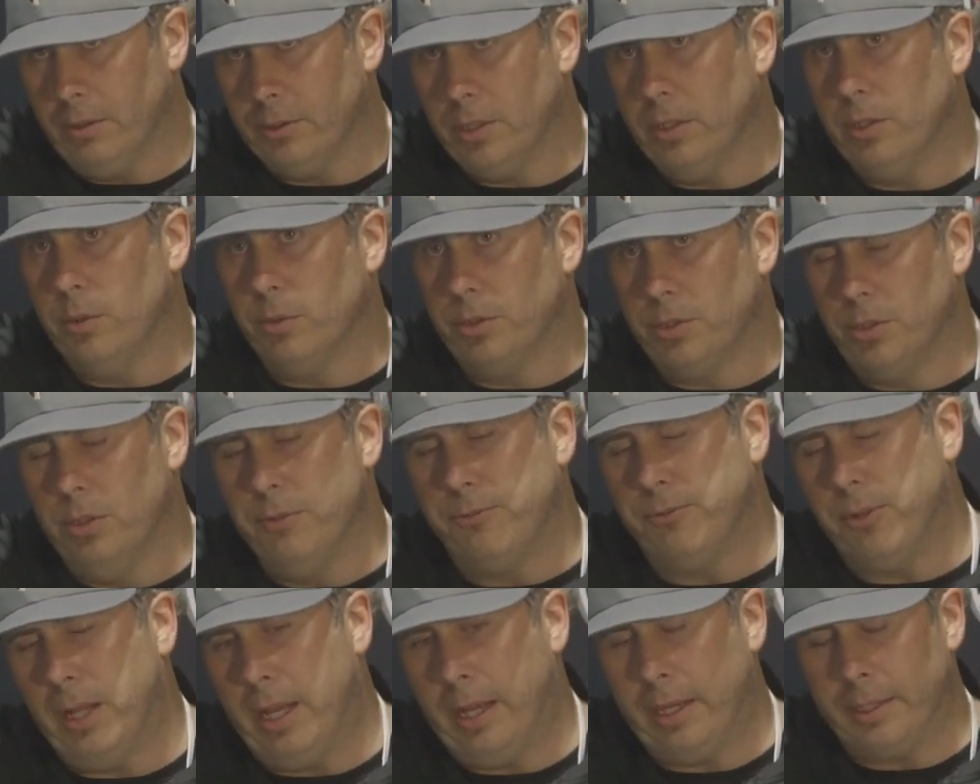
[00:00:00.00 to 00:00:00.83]
So there was two
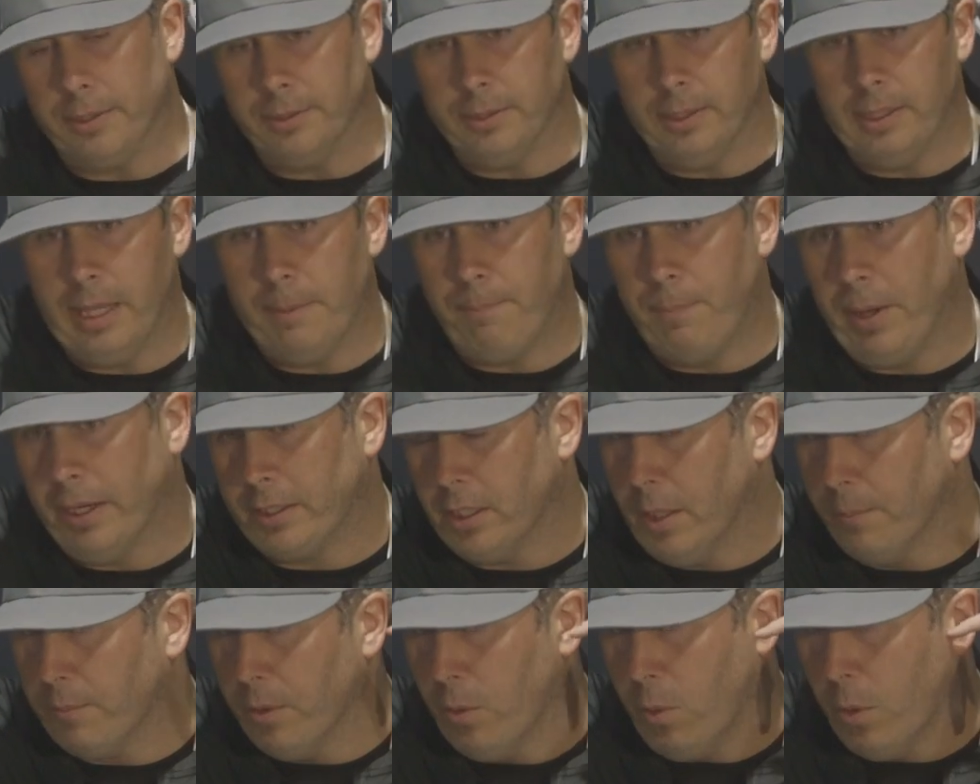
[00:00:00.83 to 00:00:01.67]
flags, and they
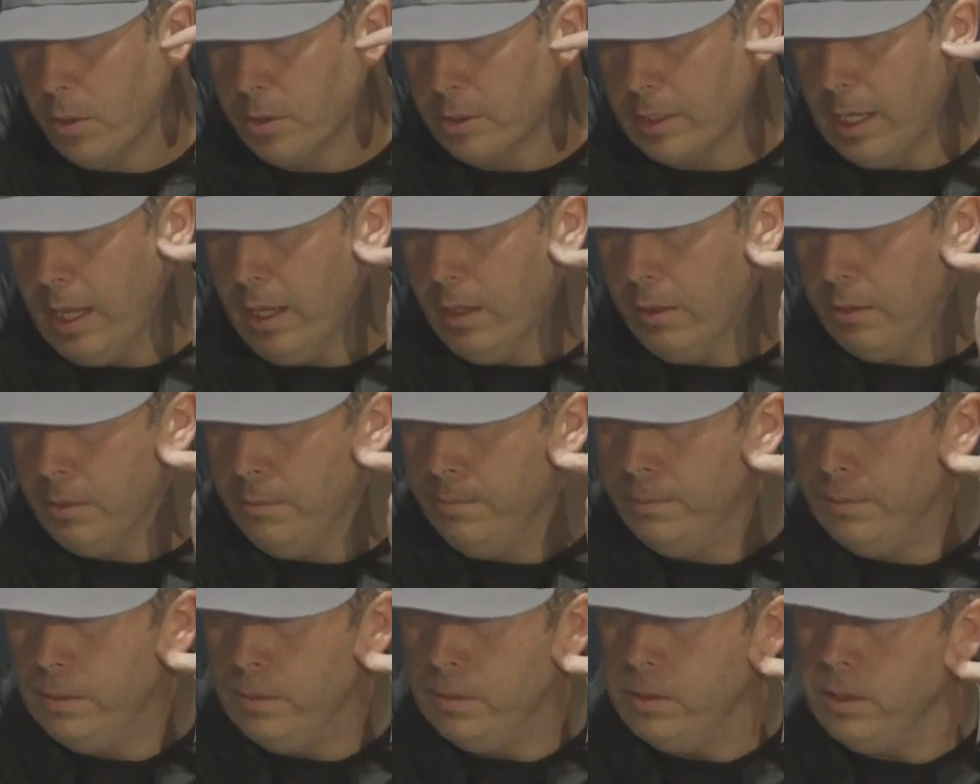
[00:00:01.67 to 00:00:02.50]
picked up the horse collar,
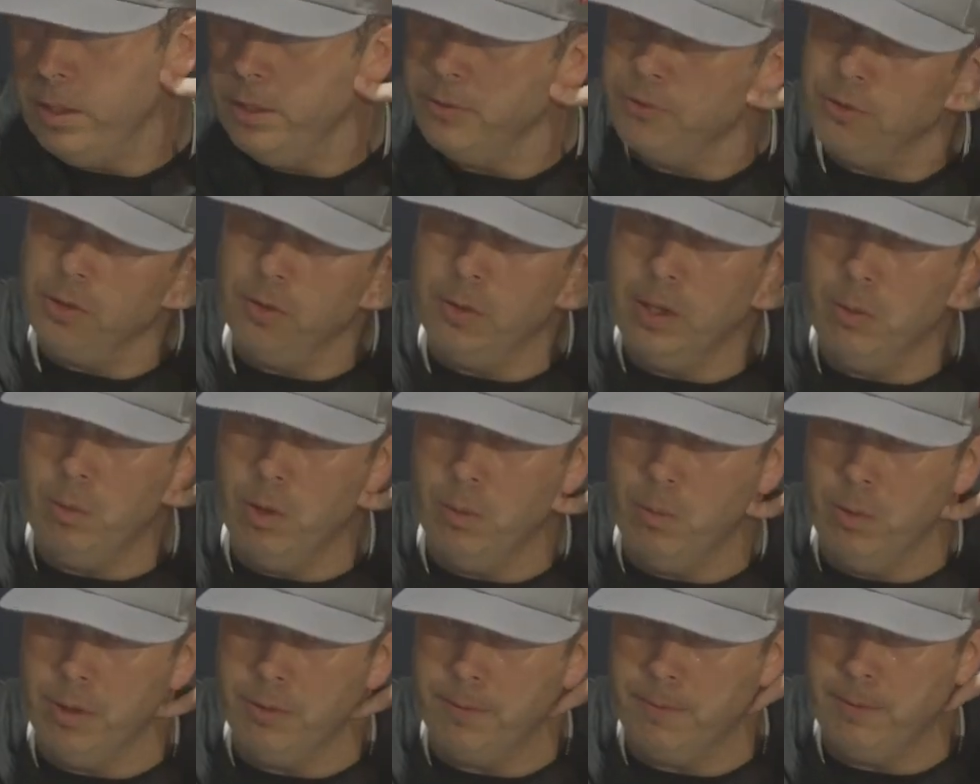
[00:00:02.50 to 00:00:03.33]
and so they
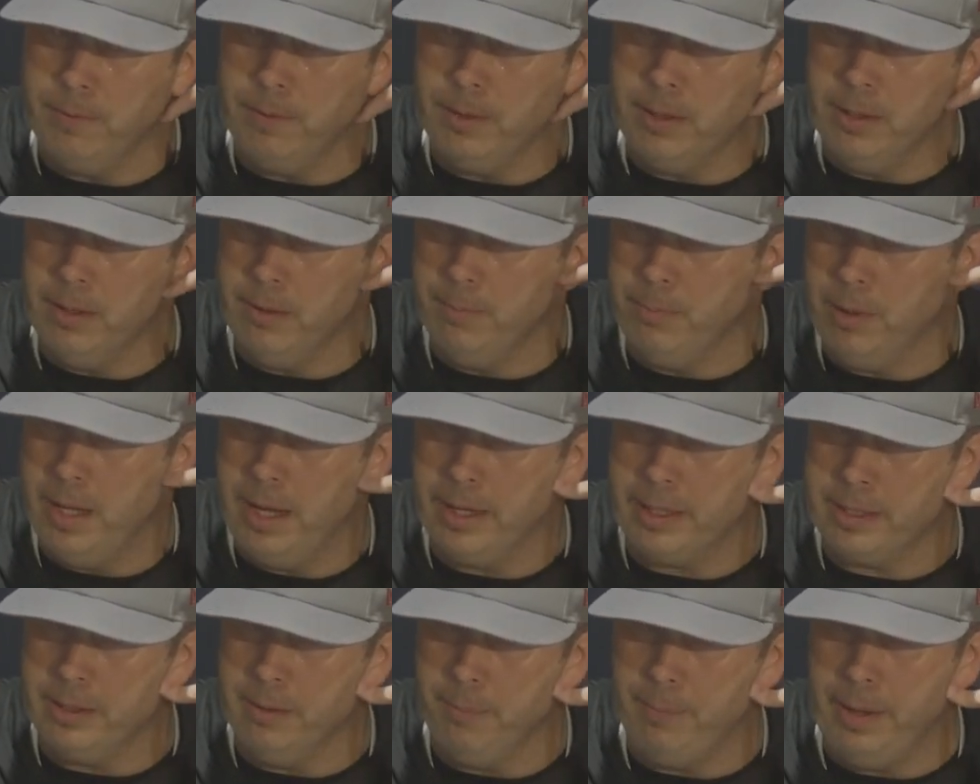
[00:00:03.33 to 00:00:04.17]
went with the
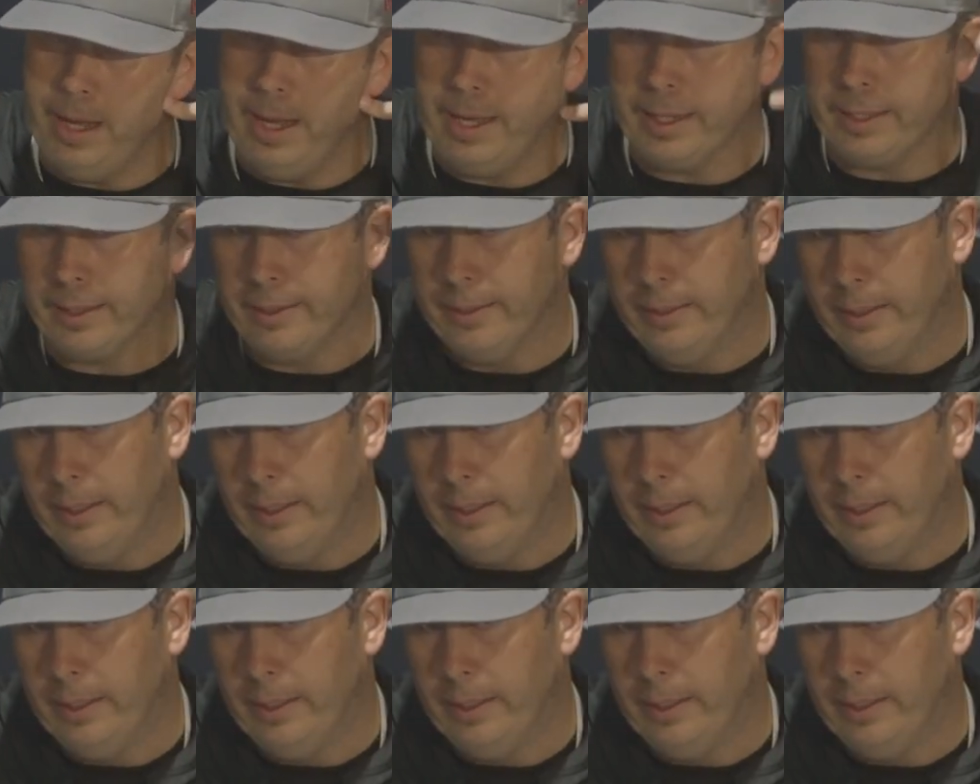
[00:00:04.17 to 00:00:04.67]
block in the back.